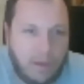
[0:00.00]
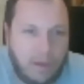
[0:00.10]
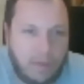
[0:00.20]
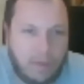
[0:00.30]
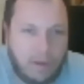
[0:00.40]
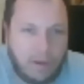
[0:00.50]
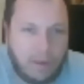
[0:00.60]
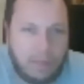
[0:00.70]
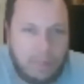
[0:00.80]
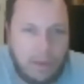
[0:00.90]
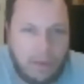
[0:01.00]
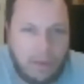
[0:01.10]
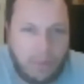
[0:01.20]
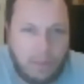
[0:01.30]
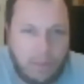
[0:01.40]
It really depends
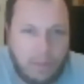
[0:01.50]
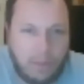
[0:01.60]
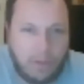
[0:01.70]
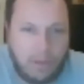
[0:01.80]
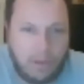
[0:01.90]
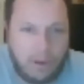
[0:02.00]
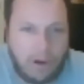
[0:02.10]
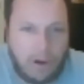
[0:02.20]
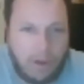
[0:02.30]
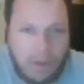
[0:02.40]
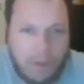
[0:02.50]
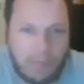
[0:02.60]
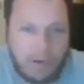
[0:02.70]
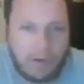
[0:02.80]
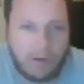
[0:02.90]
on what people are looking
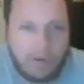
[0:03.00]
for.